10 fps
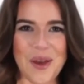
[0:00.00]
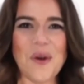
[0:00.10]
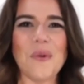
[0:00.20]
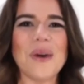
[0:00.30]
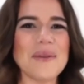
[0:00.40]

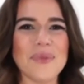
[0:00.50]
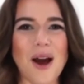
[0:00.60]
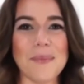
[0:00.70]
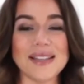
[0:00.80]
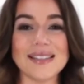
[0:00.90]
Scripps
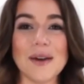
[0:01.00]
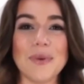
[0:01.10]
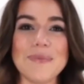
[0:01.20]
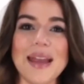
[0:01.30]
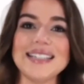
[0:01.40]
Research
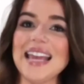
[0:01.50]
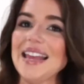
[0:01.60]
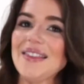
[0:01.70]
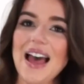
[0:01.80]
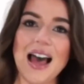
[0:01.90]
Institute.
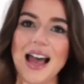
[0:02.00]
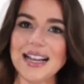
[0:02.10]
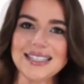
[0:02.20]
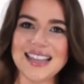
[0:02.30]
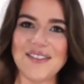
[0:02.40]

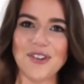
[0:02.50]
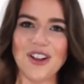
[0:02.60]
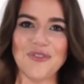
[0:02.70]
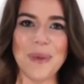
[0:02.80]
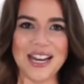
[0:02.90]
While
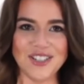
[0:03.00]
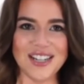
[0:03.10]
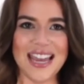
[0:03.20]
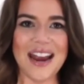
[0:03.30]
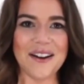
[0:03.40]

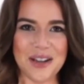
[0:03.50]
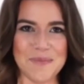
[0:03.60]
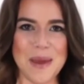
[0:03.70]
scientists were